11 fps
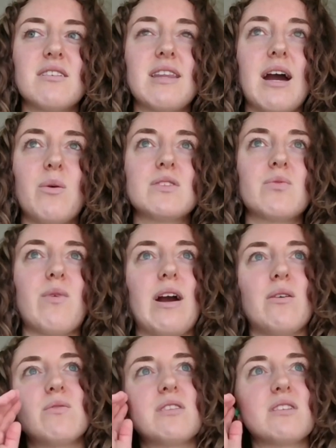that was
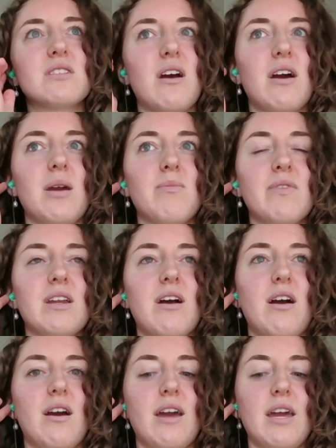around the time that
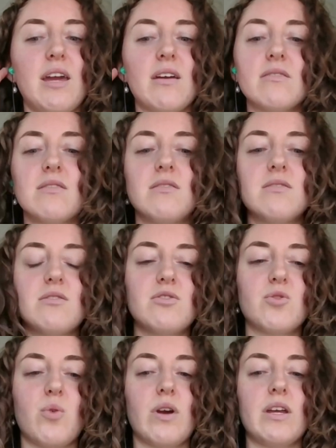I
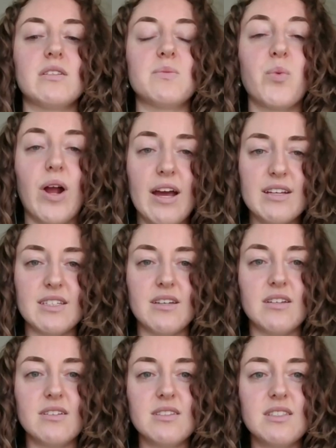joined
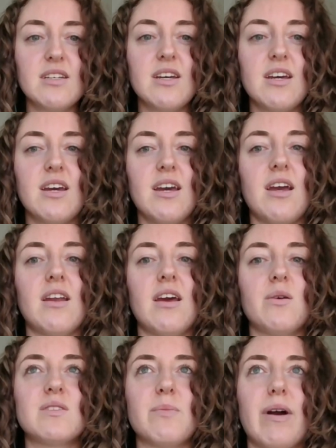Praxis. And I
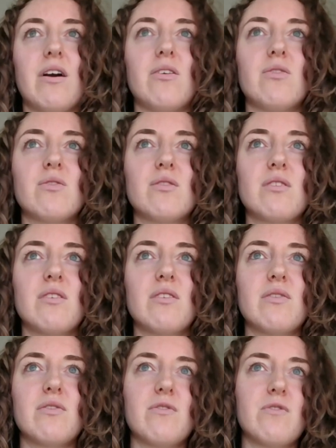was about
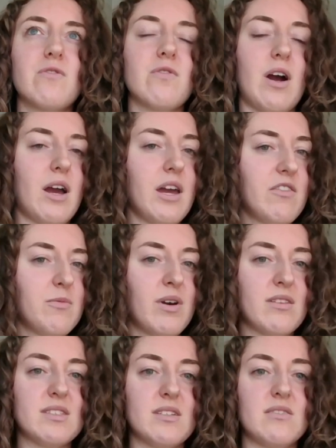five
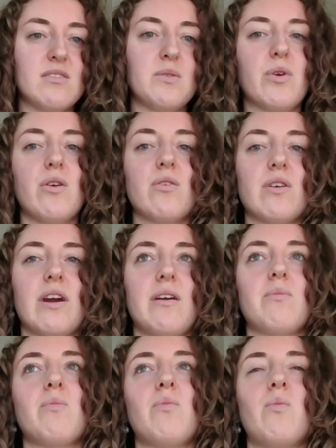months into the
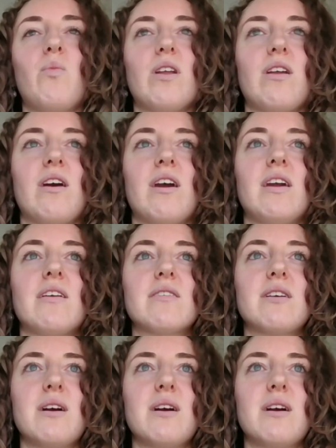program when I